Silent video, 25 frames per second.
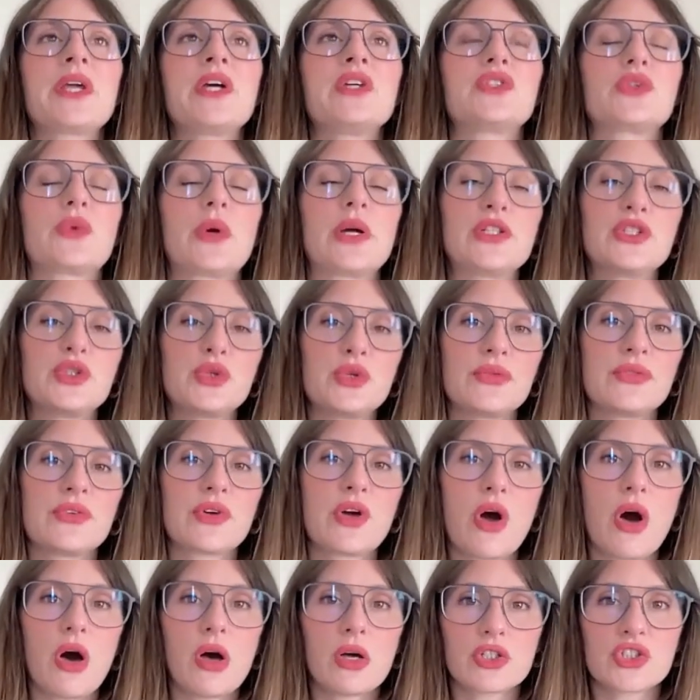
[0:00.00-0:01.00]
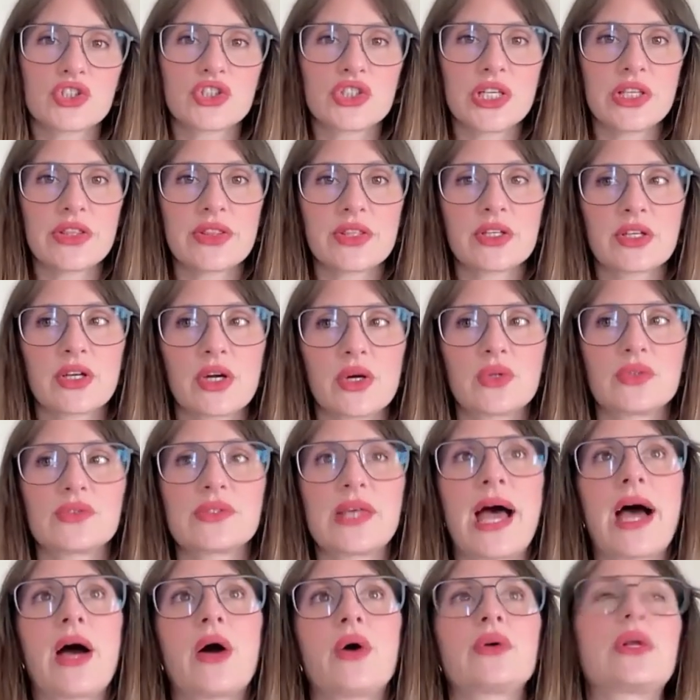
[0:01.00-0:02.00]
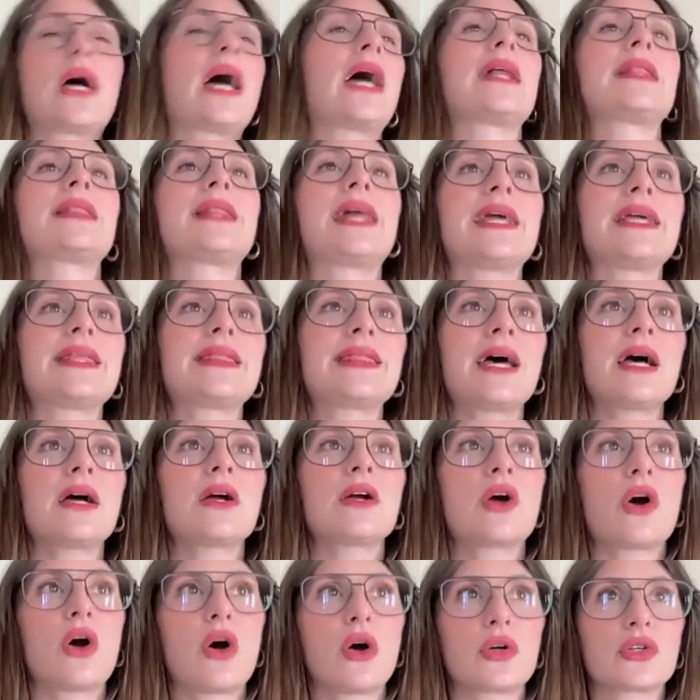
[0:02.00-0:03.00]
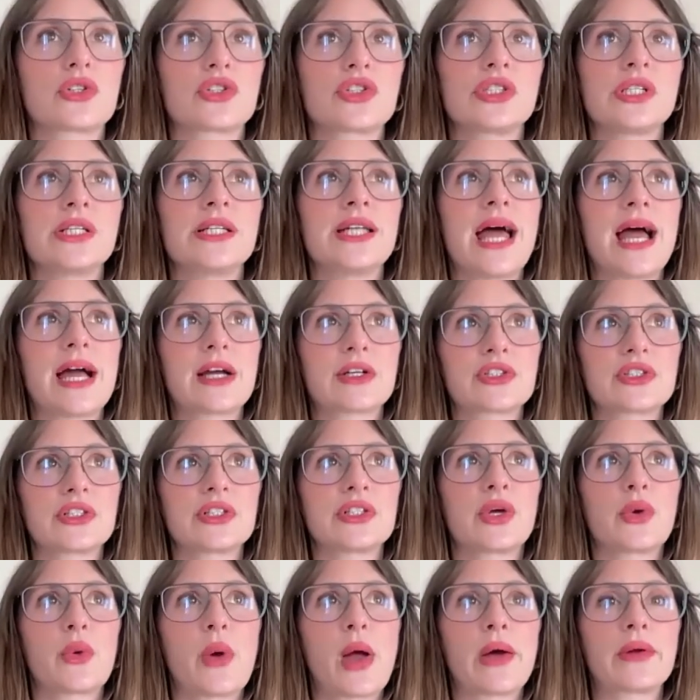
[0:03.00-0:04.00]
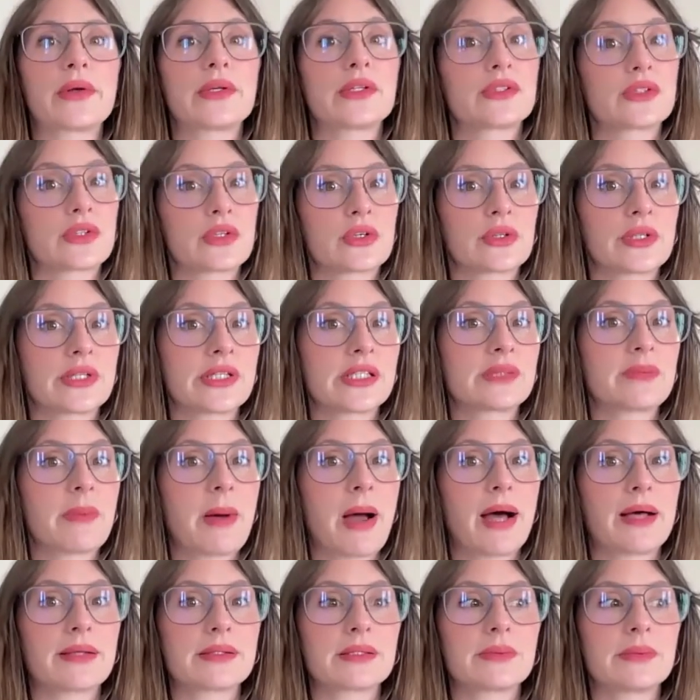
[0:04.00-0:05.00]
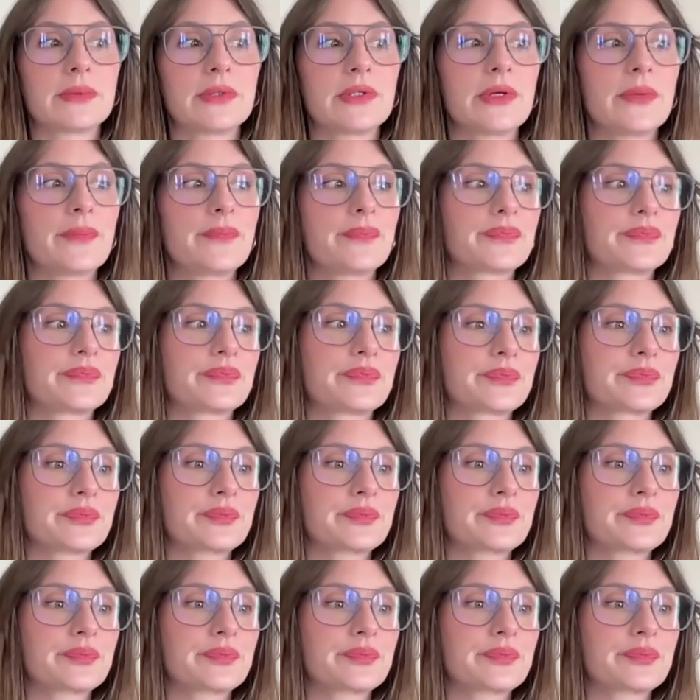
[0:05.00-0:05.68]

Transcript: So I do have a call sheet that goes out. I like that call sheet actually to go out as early as possible.